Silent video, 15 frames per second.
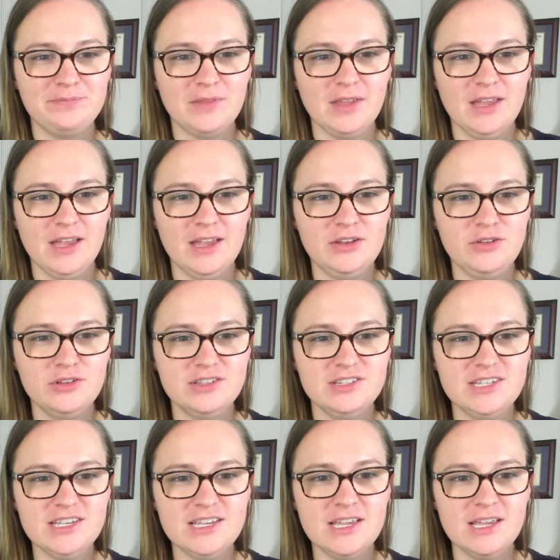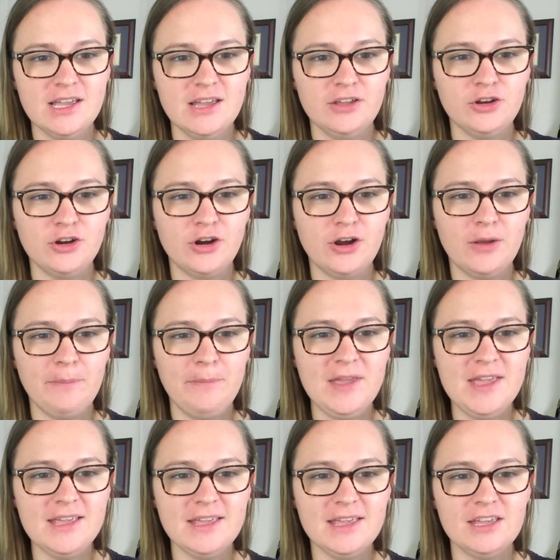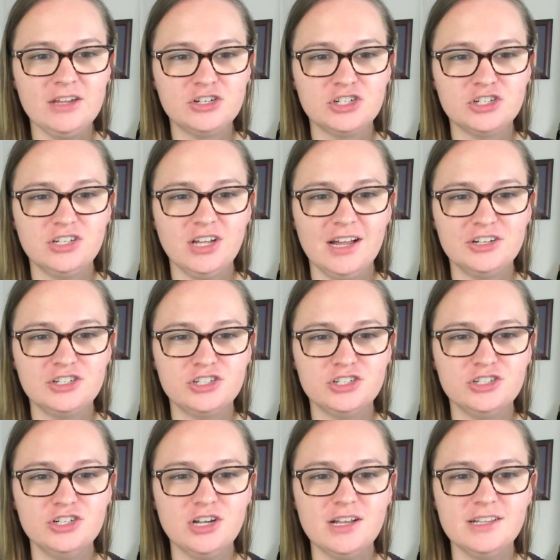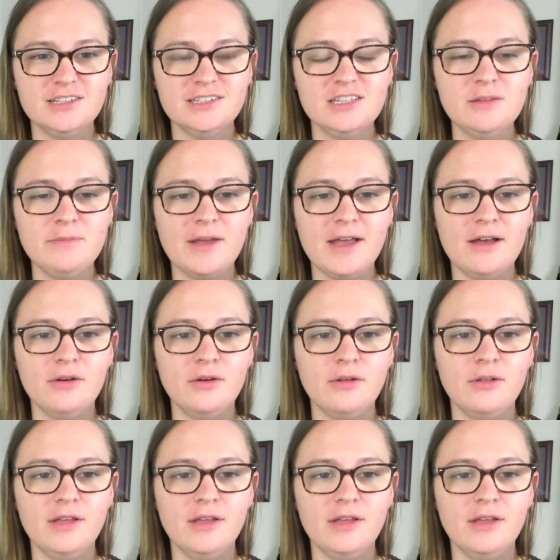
And you can see your pinky should touch just about